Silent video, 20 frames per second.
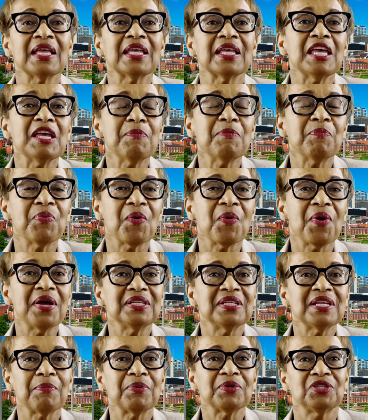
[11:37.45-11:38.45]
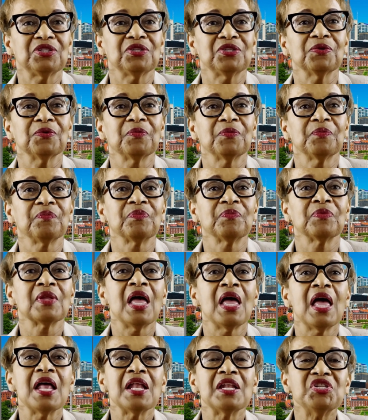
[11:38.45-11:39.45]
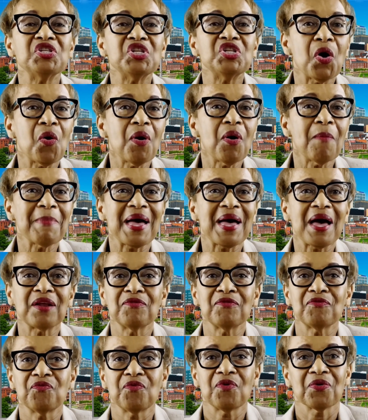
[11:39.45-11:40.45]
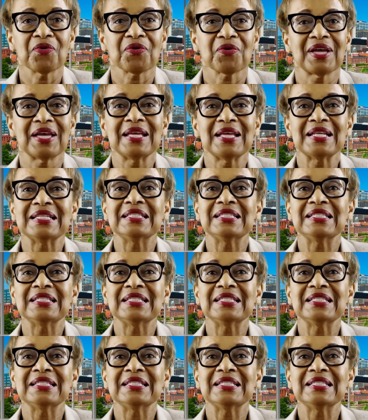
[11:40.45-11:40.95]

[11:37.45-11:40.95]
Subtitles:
Key point number 2, no amount of work,